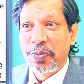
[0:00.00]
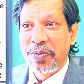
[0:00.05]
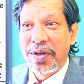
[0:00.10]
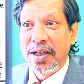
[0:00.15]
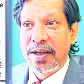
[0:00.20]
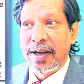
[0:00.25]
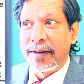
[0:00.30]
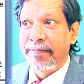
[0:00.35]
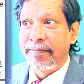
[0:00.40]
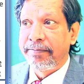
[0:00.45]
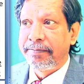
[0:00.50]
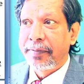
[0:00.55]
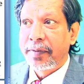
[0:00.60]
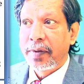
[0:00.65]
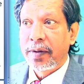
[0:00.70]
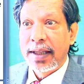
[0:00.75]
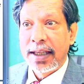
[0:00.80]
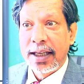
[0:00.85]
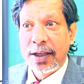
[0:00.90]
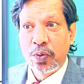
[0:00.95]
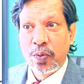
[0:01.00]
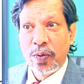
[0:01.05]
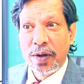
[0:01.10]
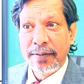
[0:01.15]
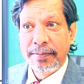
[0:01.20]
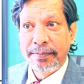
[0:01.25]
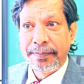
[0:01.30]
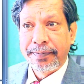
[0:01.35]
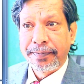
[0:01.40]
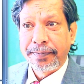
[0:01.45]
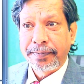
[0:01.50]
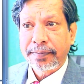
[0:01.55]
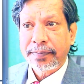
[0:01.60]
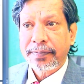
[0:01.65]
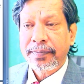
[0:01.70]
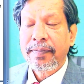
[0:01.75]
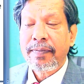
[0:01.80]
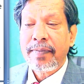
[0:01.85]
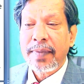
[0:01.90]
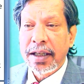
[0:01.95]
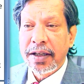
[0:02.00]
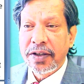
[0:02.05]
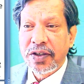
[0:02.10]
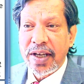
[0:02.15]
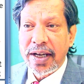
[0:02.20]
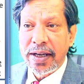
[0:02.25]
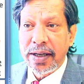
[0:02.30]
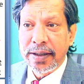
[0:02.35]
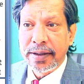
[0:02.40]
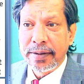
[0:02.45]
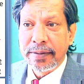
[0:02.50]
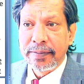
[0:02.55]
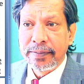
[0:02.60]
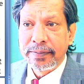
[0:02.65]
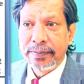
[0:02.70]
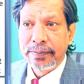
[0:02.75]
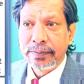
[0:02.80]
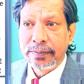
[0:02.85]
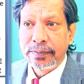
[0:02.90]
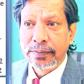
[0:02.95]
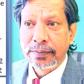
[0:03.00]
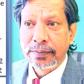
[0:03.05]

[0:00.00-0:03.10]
Let me speed up. This one, say it.